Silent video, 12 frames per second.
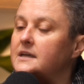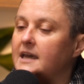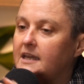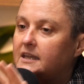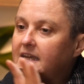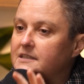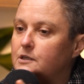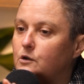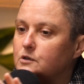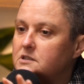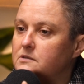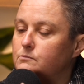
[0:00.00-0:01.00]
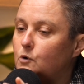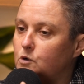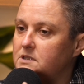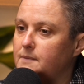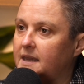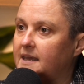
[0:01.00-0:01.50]
It can actually cost more
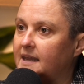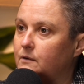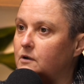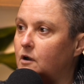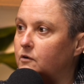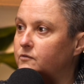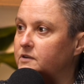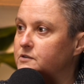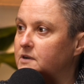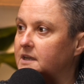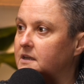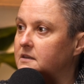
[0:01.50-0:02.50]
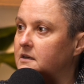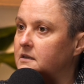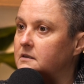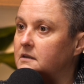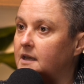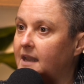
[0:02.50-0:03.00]
to make an alcohol-free drink
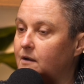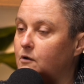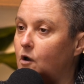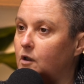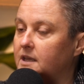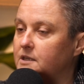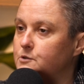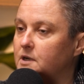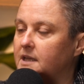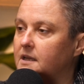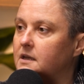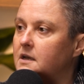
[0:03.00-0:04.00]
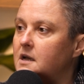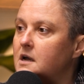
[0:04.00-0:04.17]
than an alcoholic drink.